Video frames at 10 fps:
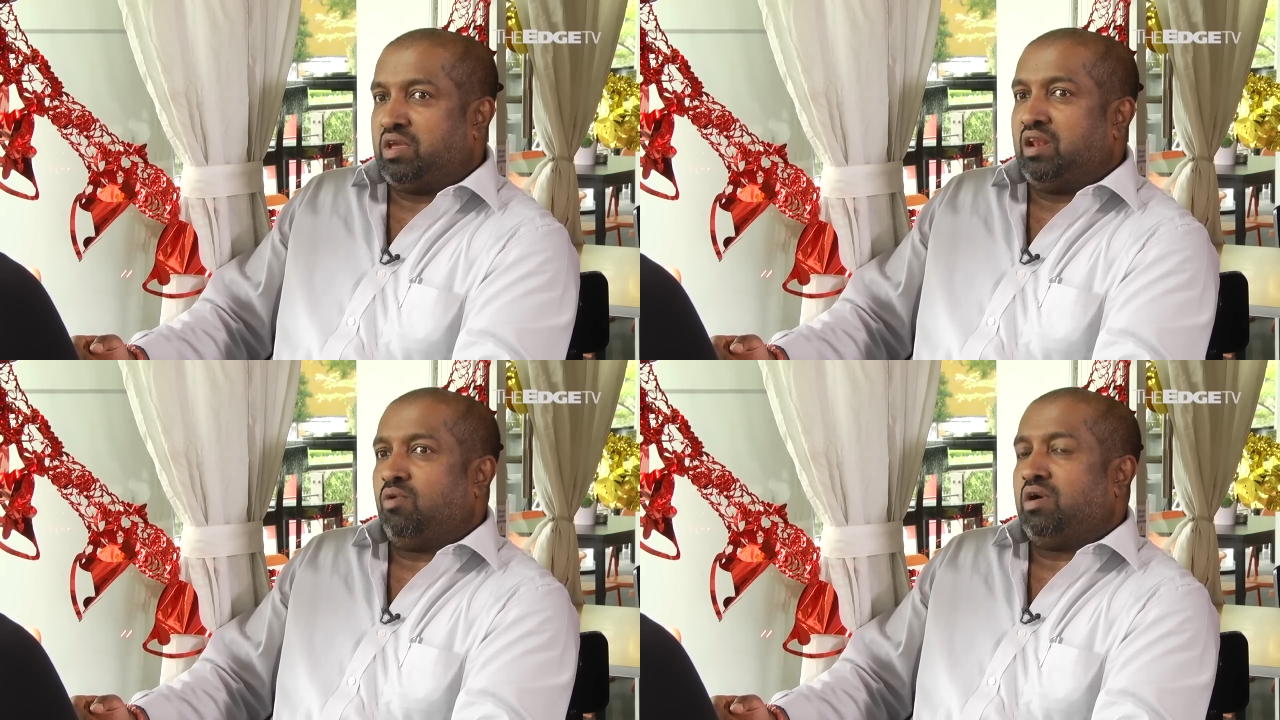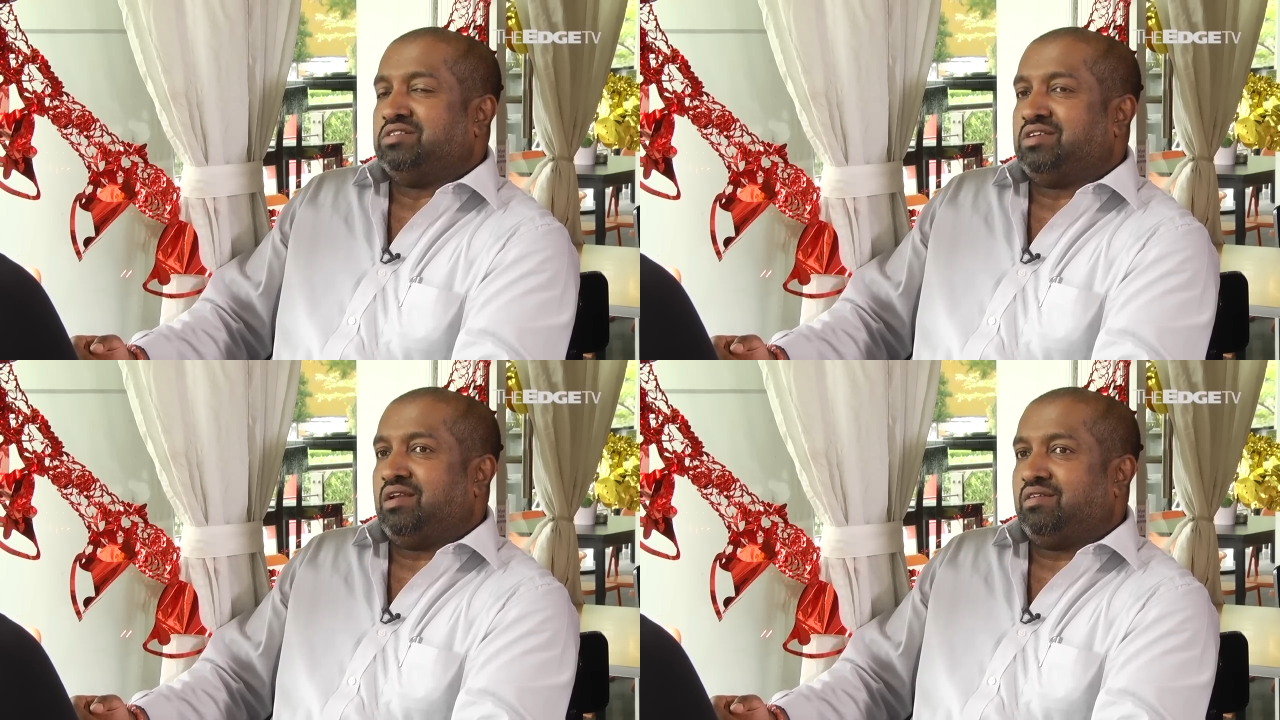Okinawa
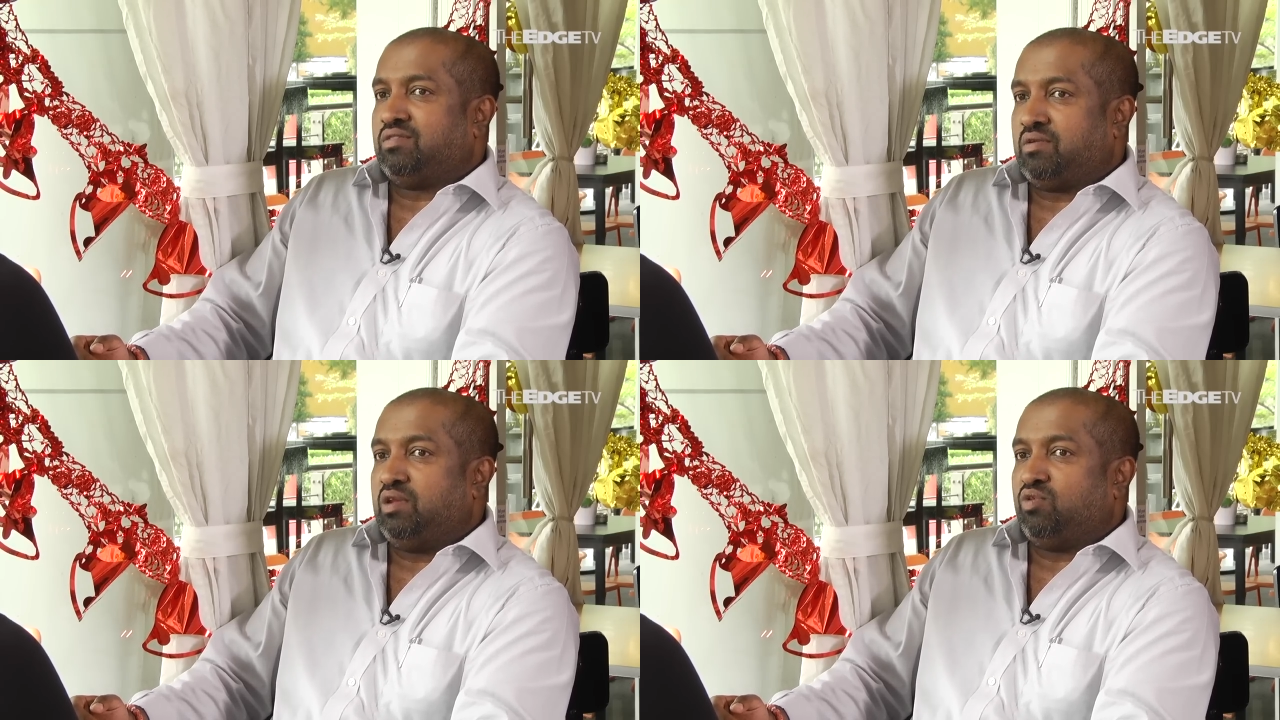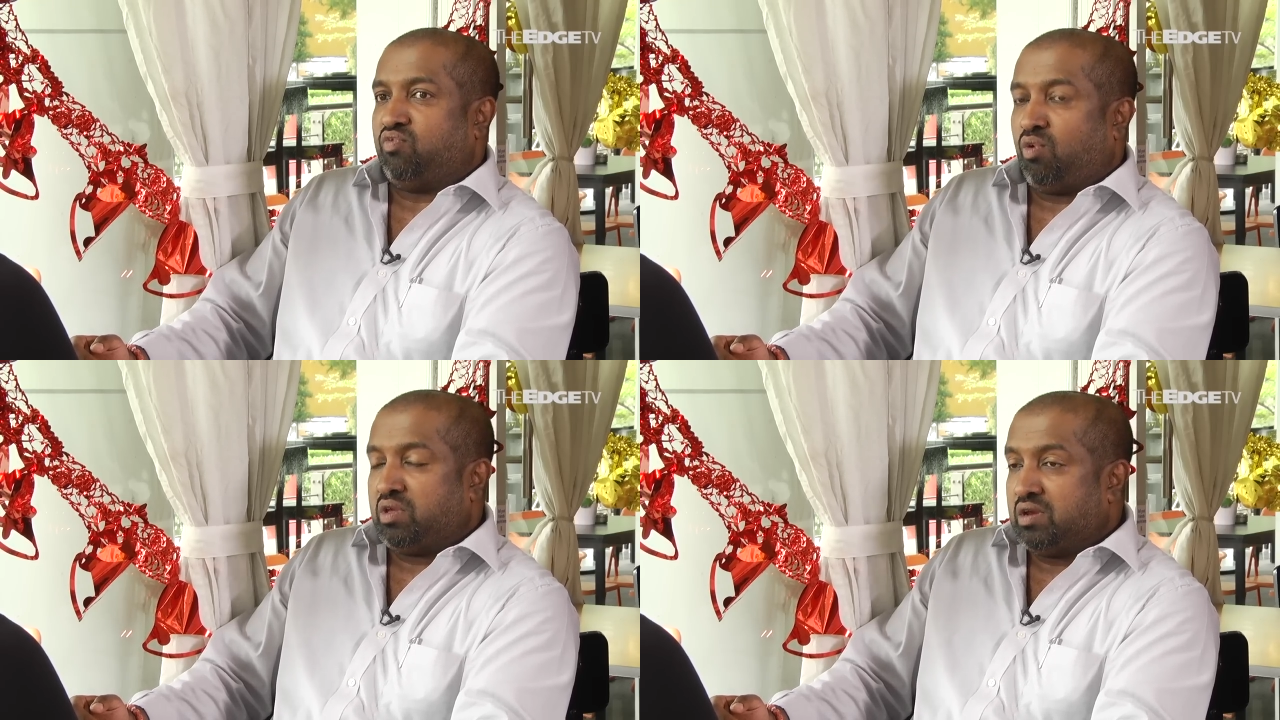is another three to
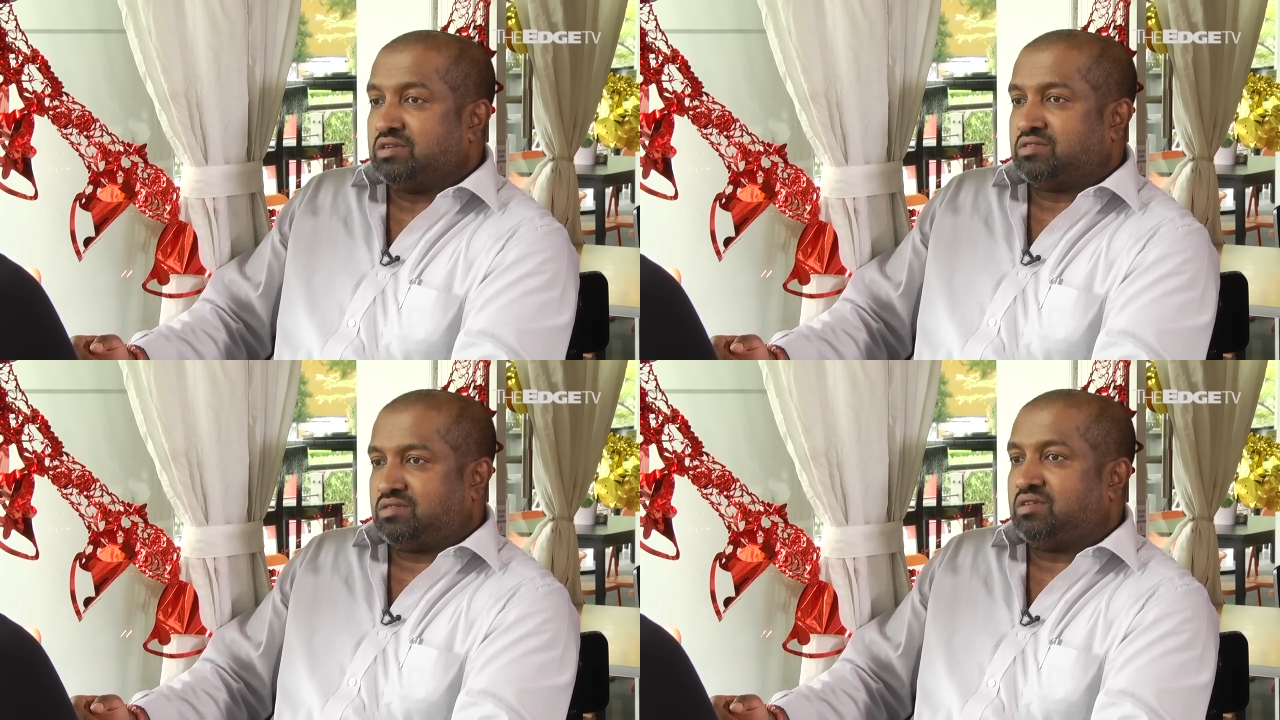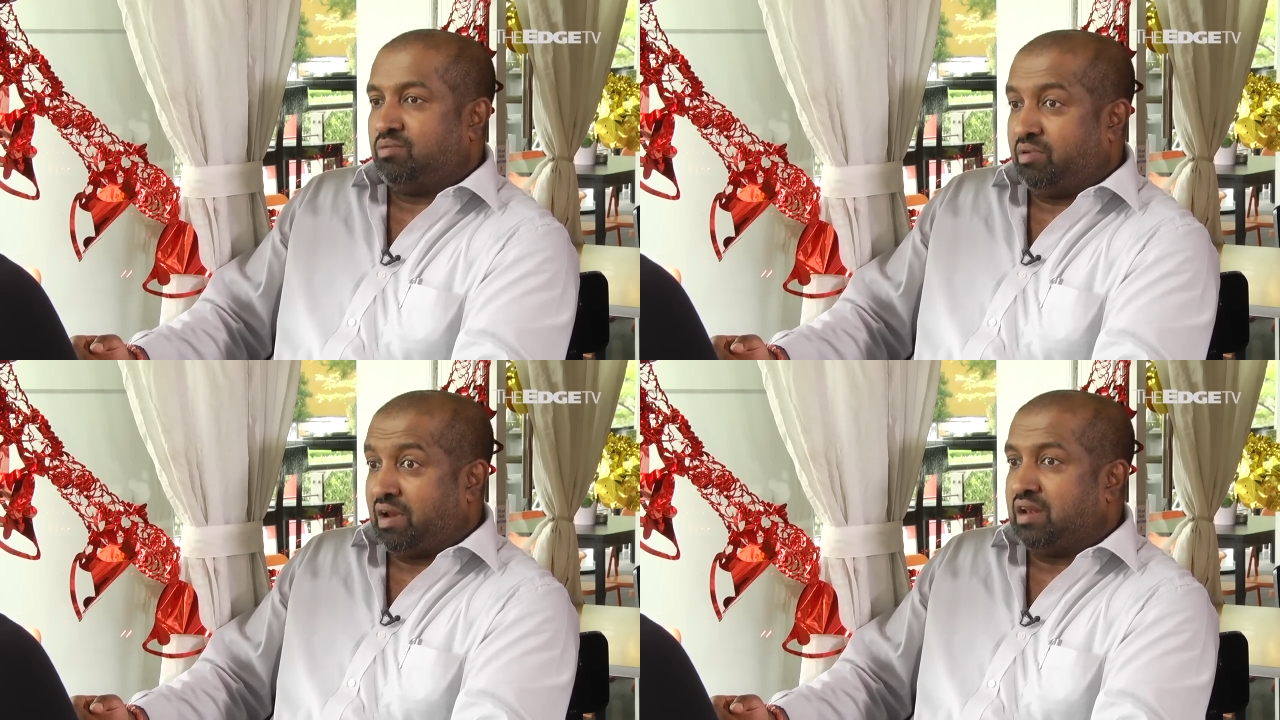four years,
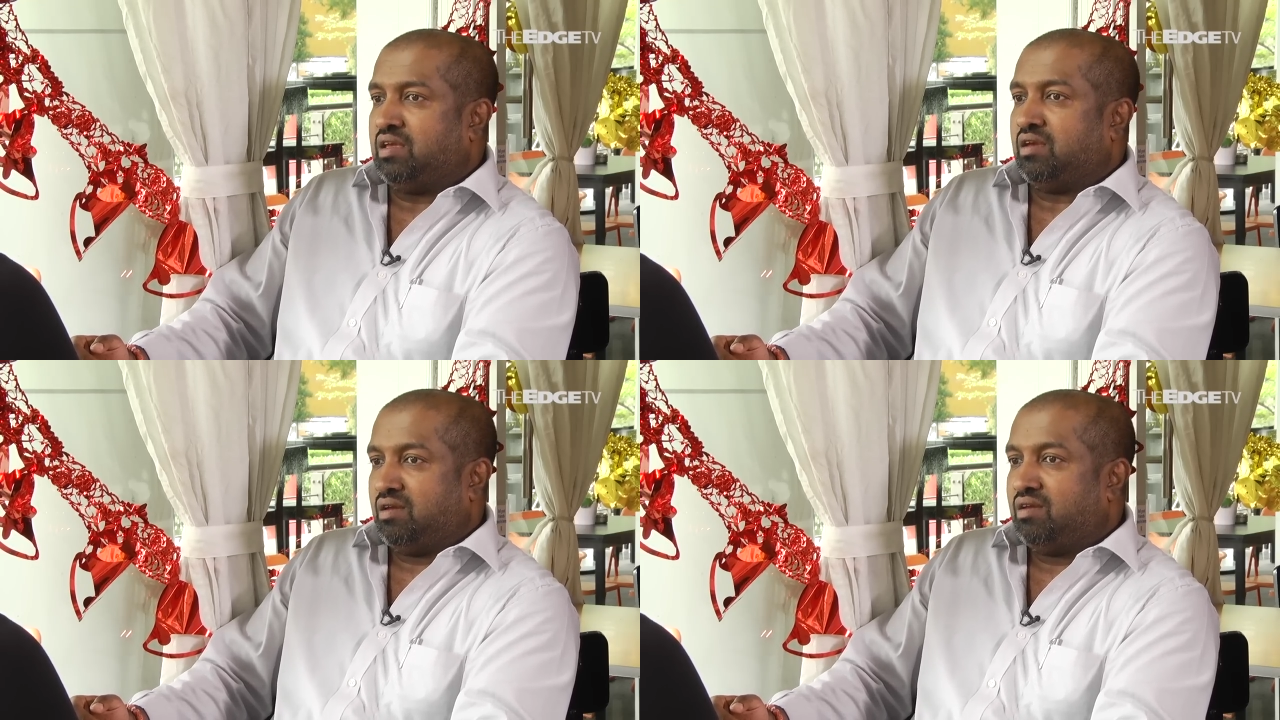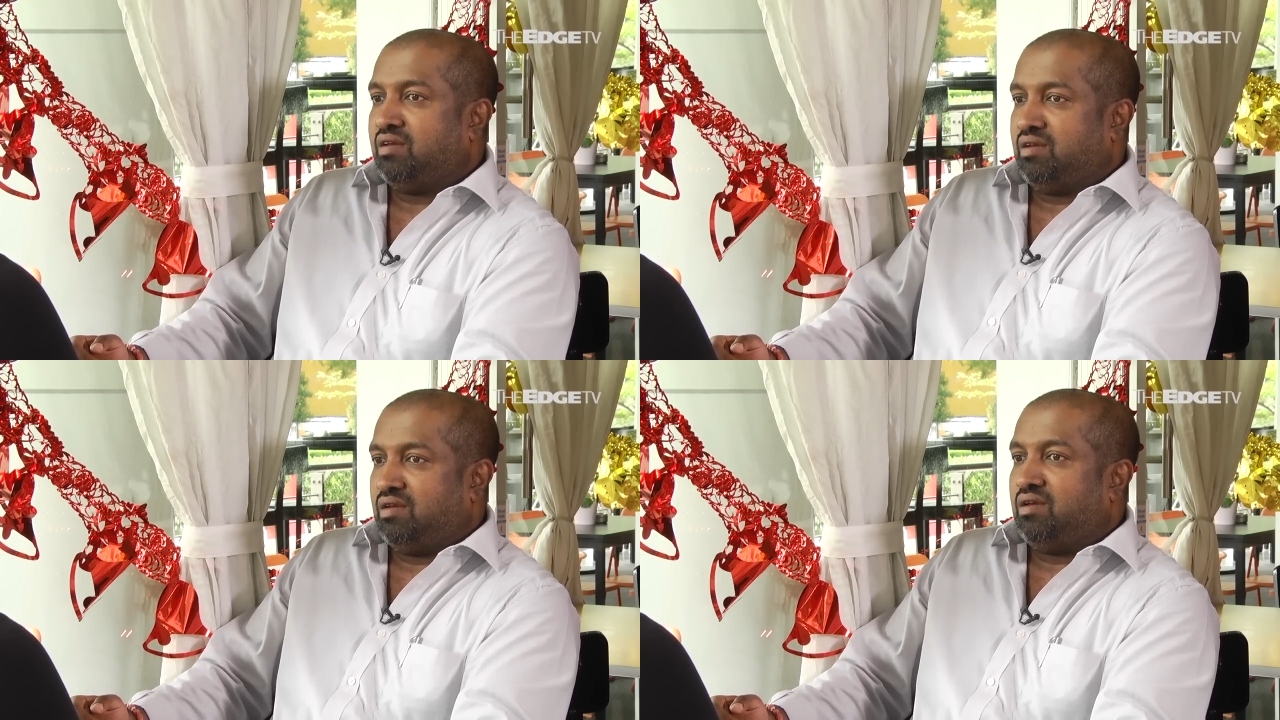it'll be ready.
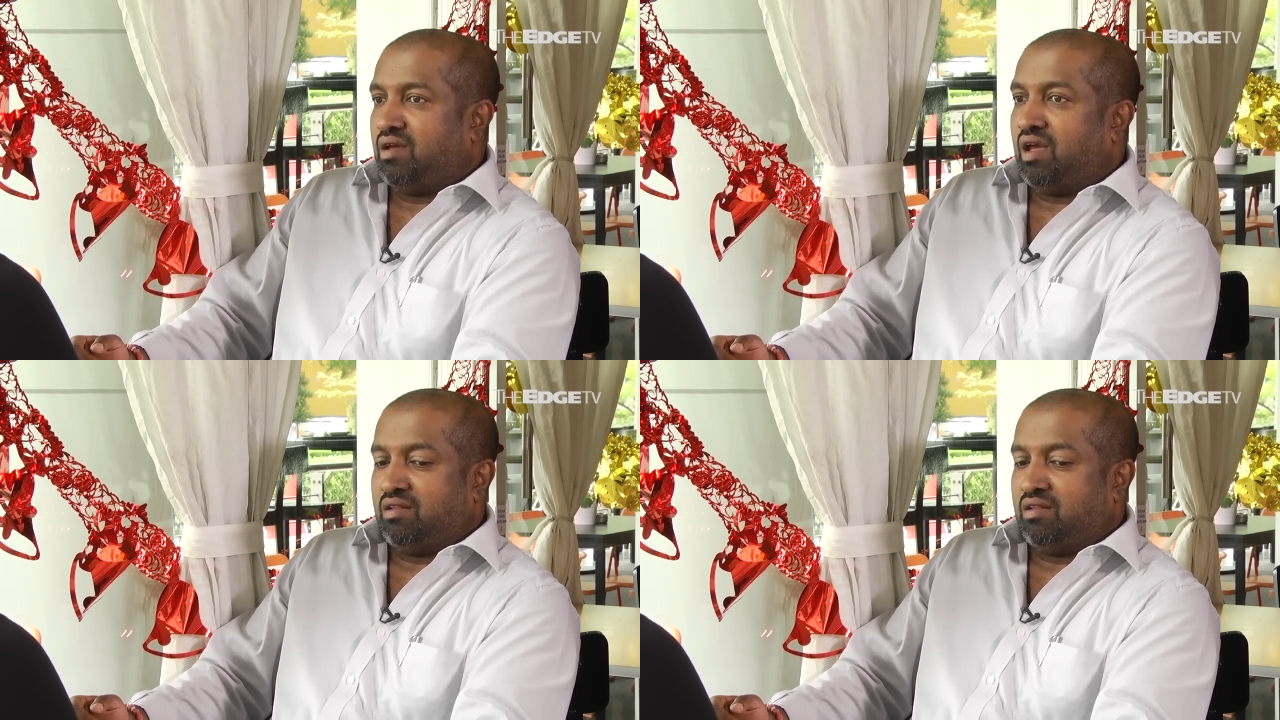Mm.